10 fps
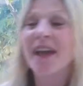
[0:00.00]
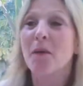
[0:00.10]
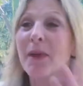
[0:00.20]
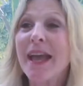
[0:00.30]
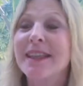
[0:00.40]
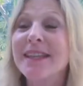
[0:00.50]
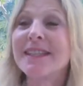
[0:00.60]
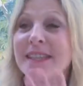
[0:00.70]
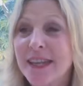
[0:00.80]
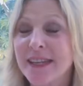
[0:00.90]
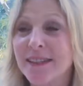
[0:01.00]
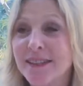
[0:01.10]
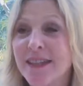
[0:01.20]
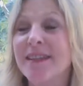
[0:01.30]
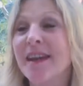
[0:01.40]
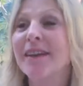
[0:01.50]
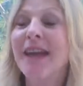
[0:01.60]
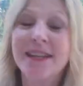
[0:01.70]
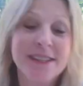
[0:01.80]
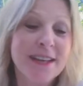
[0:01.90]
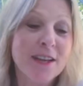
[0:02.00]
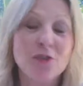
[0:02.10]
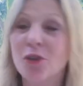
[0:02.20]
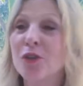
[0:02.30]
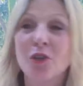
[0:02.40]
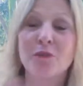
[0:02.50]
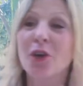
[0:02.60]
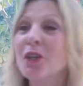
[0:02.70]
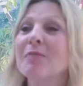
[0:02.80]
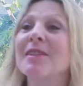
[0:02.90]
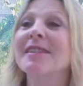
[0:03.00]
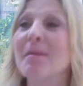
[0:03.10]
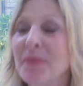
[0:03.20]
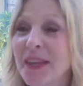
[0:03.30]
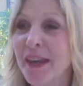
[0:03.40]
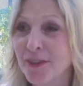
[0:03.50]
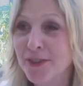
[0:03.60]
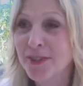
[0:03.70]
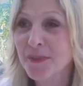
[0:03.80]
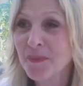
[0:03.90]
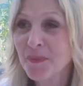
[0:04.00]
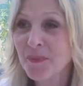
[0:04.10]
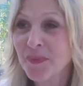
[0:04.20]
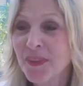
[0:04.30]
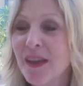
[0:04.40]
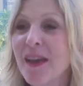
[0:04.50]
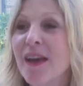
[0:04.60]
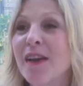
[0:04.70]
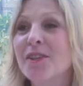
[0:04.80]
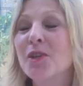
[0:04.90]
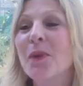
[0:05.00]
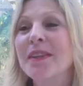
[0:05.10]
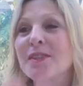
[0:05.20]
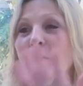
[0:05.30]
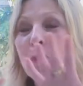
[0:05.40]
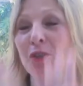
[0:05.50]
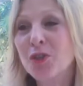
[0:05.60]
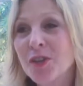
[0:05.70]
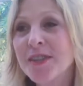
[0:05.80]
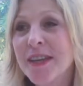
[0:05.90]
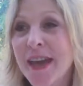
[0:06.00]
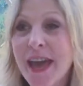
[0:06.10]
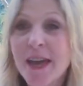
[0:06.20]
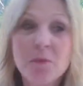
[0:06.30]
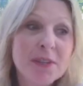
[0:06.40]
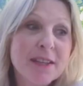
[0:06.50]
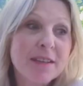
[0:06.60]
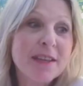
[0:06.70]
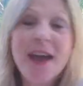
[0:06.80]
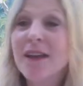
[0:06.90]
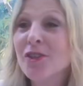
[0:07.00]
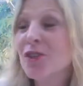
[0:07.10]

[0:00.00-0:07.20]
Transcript: and we had these tickets that the airline said you can convert them to something else. So when this opportunity came, we said, yeah,